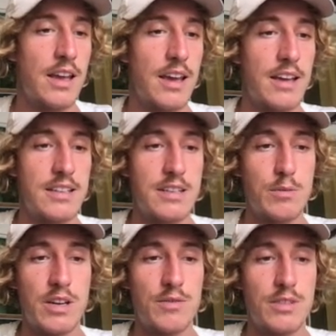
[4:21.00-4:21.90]
And here
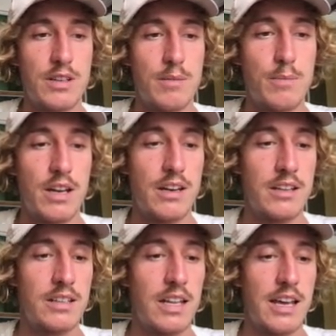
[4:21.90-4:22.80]
we have the button
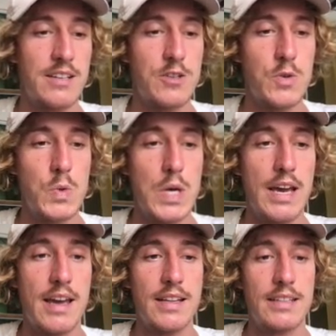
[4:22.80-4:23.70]
underline too.
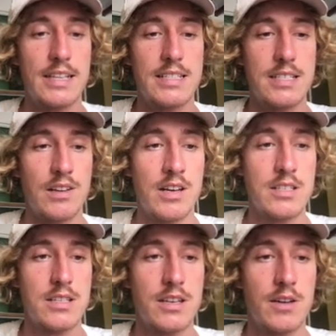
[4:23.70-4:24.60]
And that's the
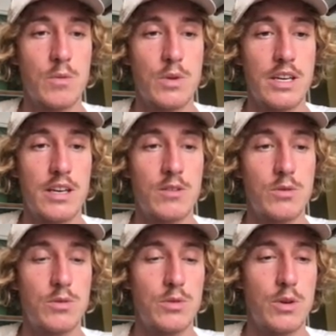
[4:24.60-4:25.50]
last thing we can
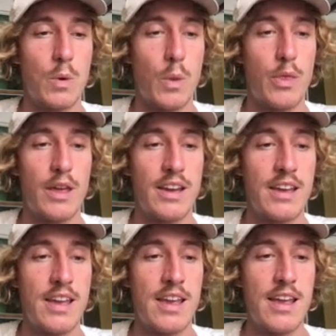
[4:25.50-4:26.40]
do to the whole thing
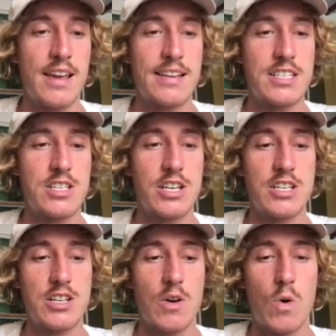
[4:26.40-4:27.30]
is
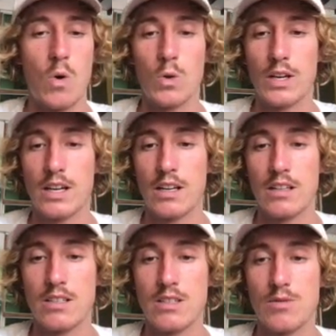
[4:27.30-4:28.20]
changing all the
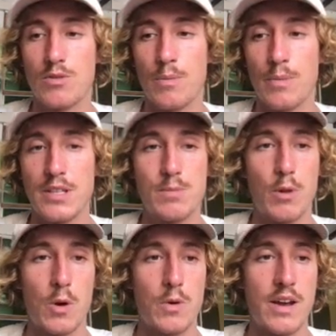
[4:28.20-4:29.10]
colors from this
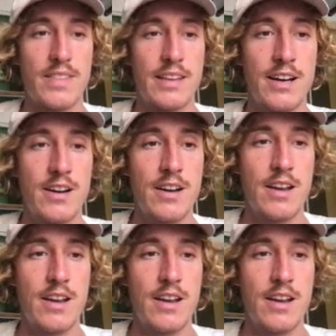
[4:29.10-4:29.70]
block right there.